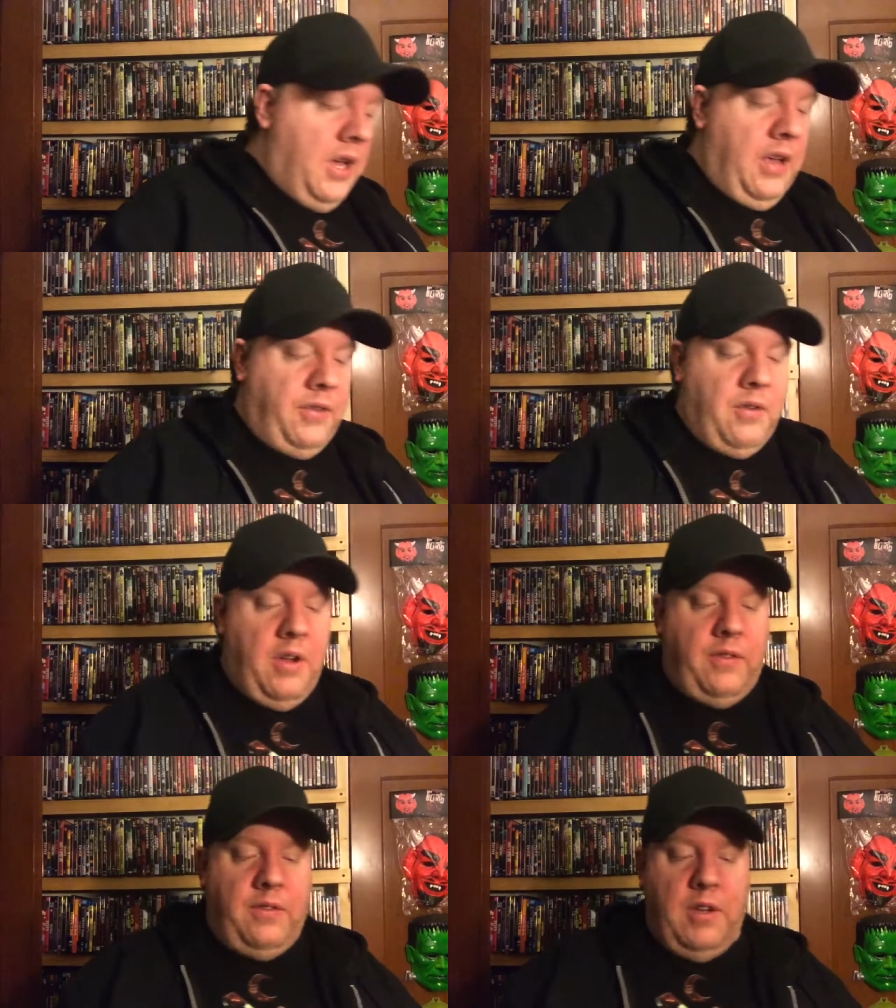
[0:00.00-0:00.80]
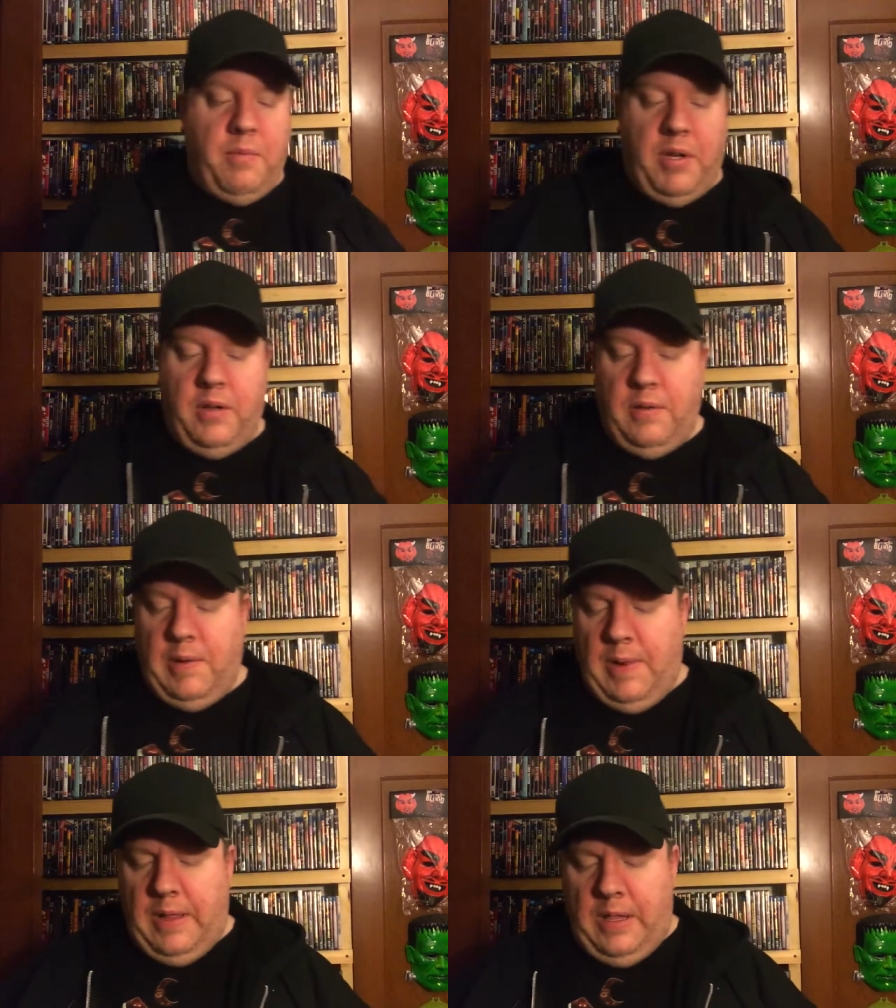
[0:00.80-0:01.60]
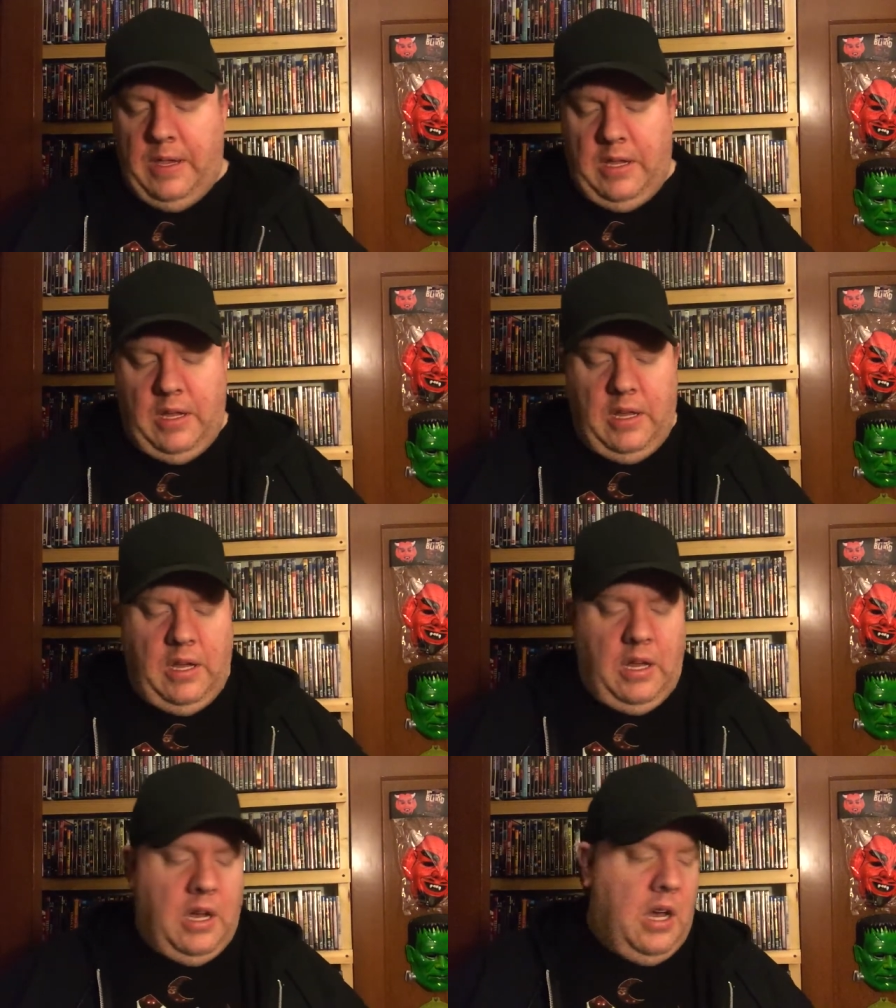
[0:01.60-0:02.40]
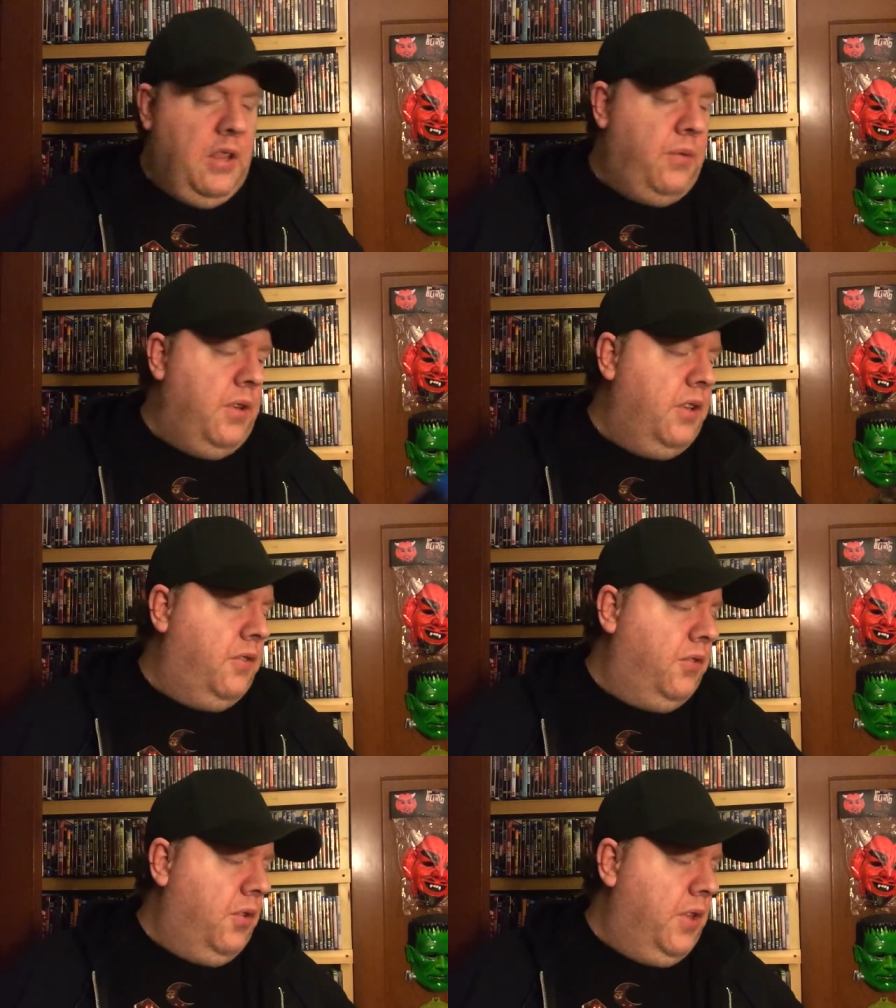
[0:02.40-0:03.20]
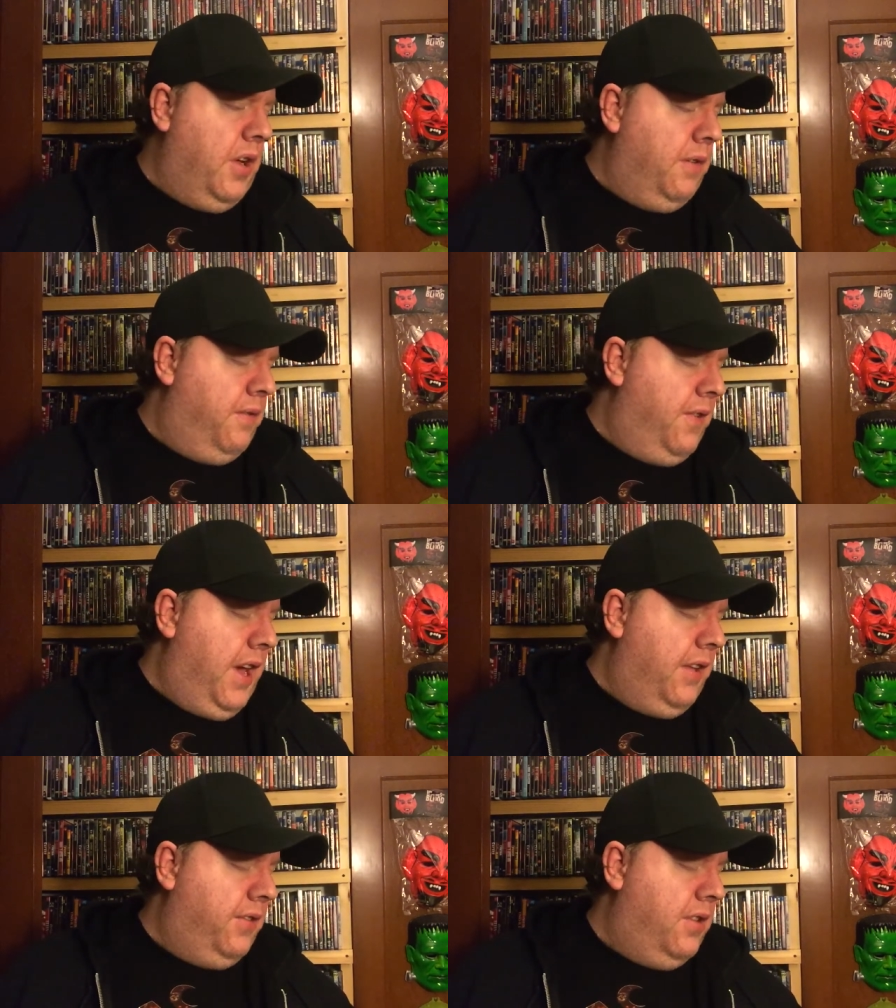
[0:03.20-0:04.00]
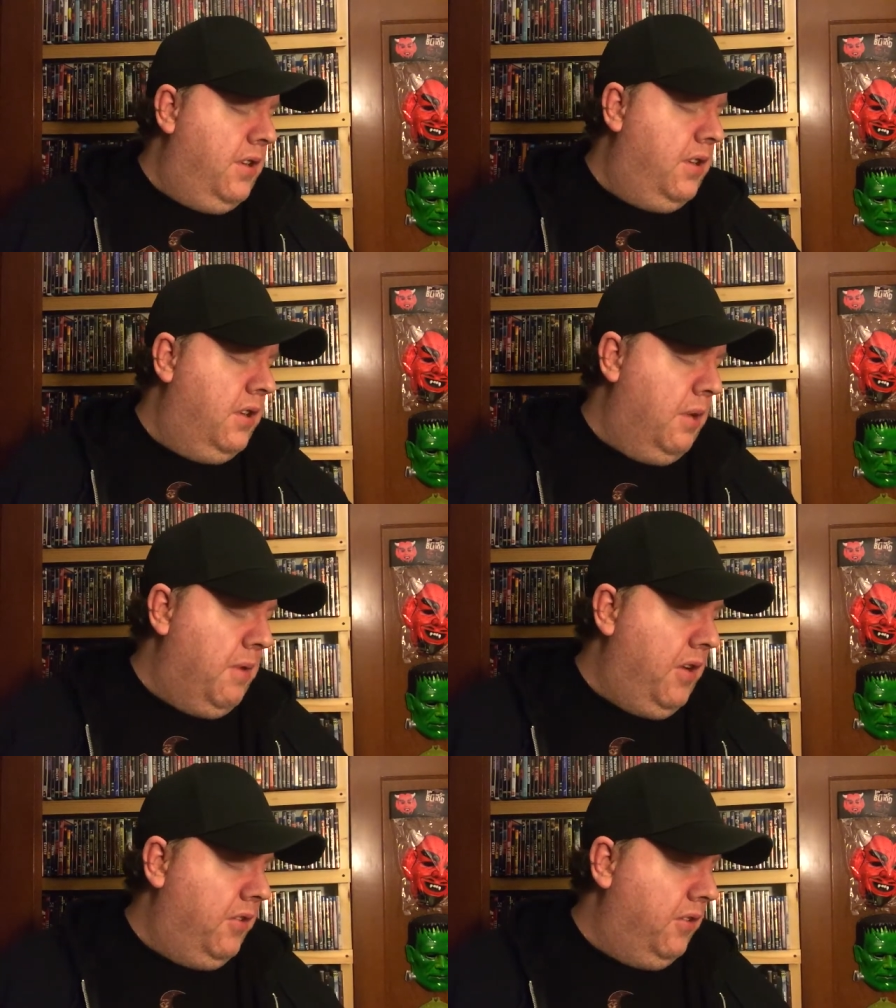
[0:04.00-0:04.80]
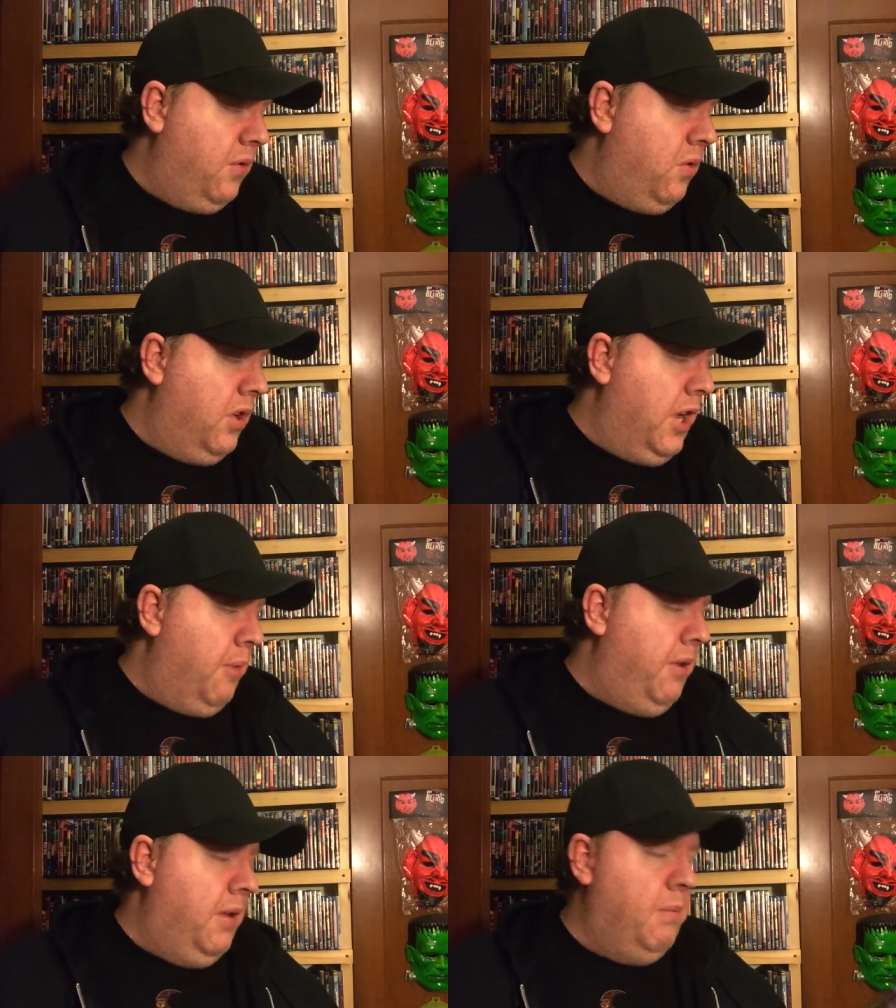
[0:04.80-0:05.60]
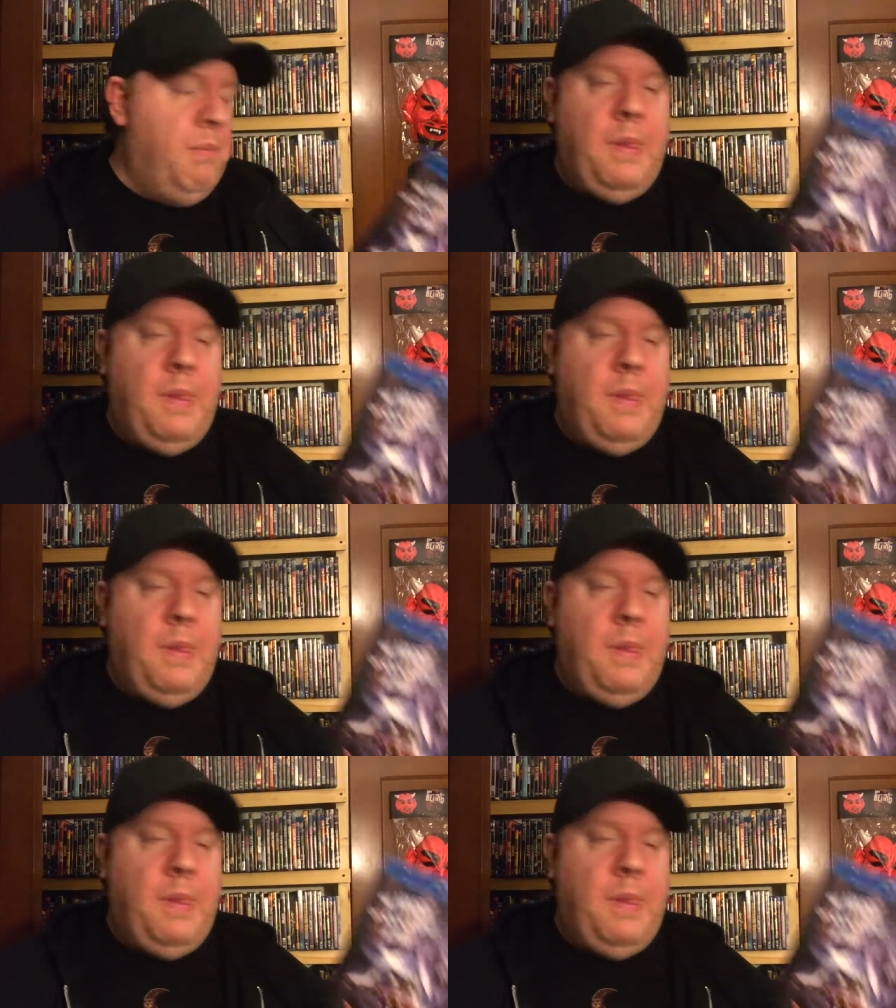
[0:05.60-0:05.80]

SRS Cinema. Uh, this one sold out fast, and I managed to score a copy.